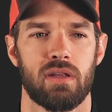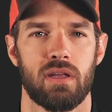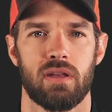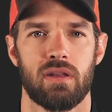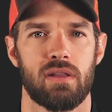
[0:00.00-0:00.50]

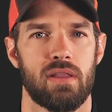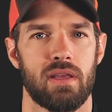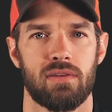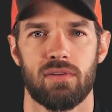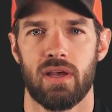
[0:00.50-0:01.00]
and
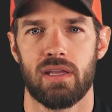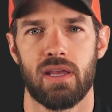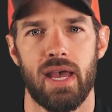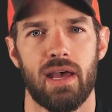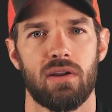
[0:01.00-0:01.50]
things
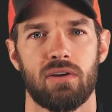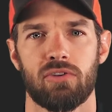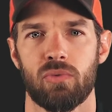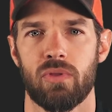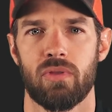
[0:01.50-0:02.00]
like
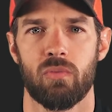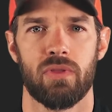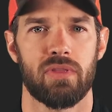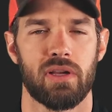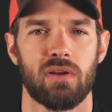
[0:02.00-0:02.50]
add-ons
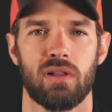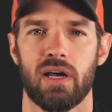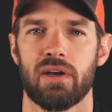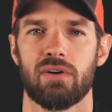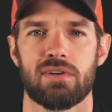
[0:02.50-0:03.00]
with thicker
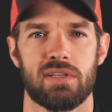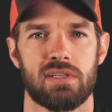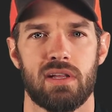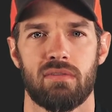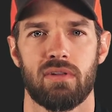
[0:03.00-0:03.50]
liners and
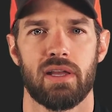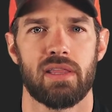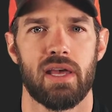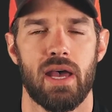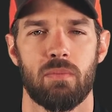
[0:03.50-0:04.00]
stuff like
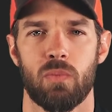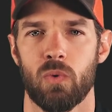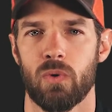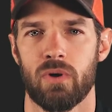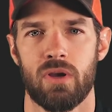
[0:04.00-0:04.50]
that.
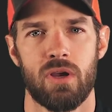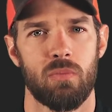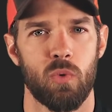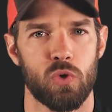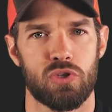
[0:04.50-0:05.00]
More
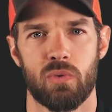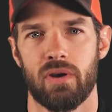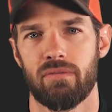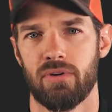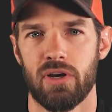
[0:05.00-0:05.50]

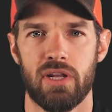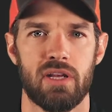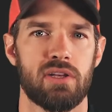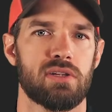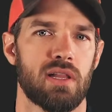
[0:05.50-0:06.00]
square
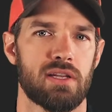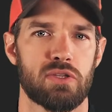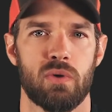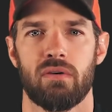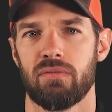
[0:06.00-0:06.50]
footage, less
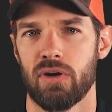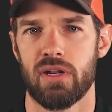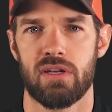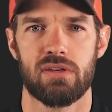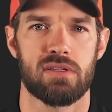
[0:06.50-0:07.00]
square
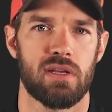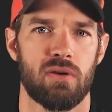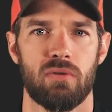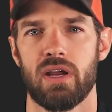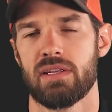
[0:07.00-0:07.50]
footage is going
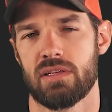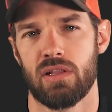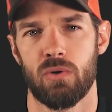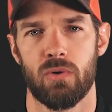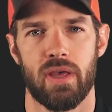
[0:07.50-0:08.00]
to raise and
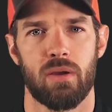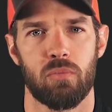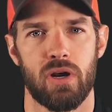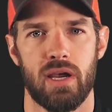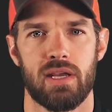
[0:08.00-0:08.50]
lower that
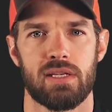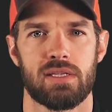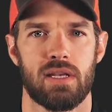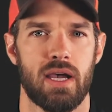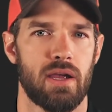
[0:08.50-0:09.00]

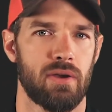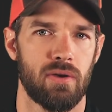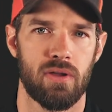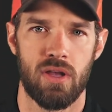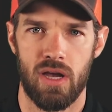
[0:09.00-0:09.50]
price.
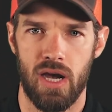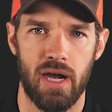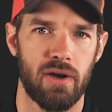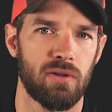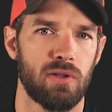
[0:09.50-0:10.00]
Higher,
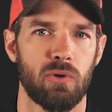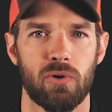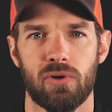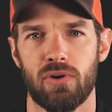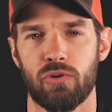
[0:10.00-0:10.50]

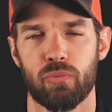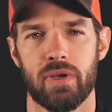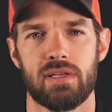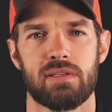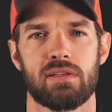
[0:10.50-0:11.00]
lower crawl
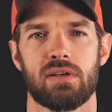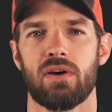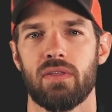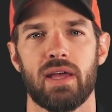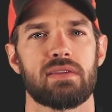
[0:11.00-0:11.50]
spaces,
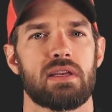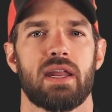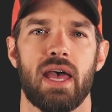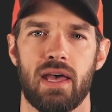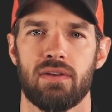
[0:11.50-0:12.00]
all that's going
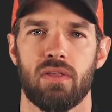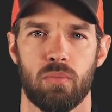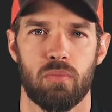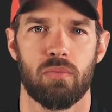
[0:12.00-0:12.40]
to add to the